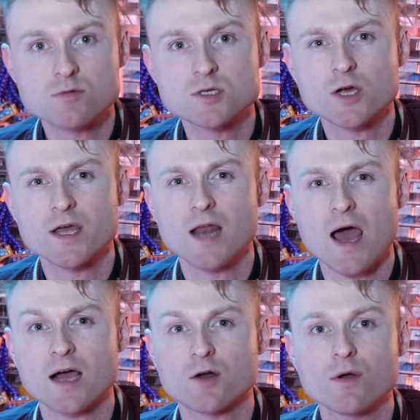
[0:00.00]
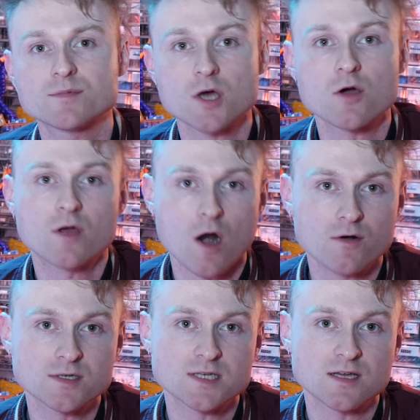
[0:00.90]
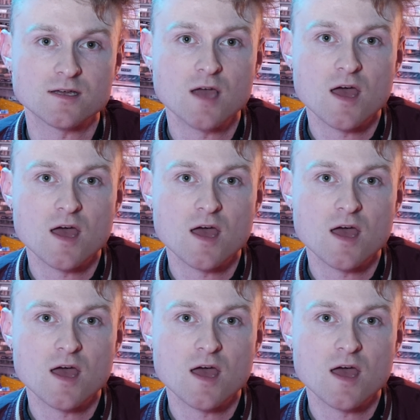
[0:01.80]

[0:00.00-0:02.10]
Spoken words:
I was looking at cryptocurrency